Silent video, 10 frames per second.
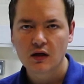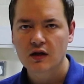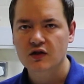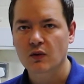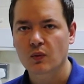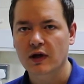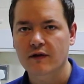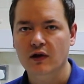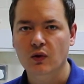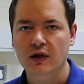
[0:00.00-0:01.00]
So one
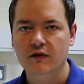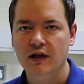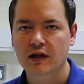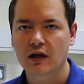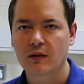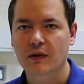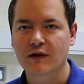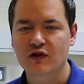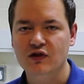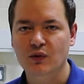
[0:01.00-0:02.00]
other quick thing, um, if
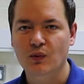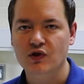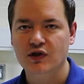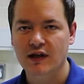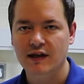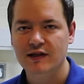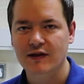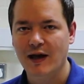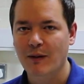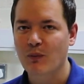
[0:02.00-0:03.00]
you're still watching at this
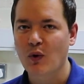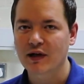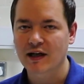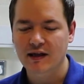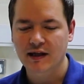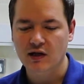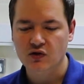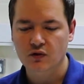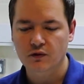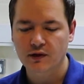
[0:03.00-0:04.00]
point in the
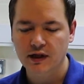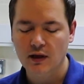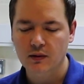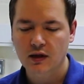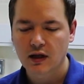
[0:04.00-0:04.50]
actual video,